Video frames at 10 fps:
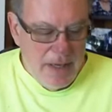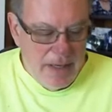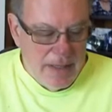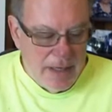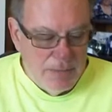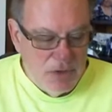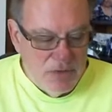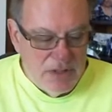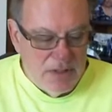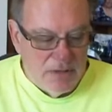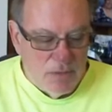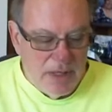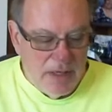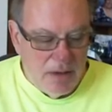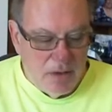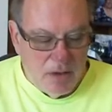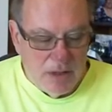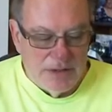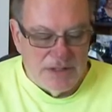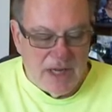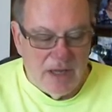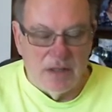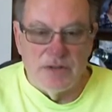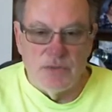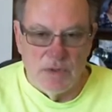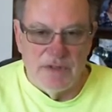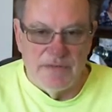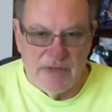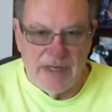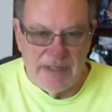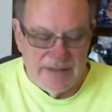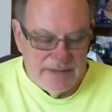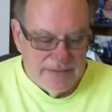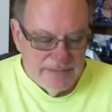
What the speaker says: And I'm using it the way a hard stylist would define it.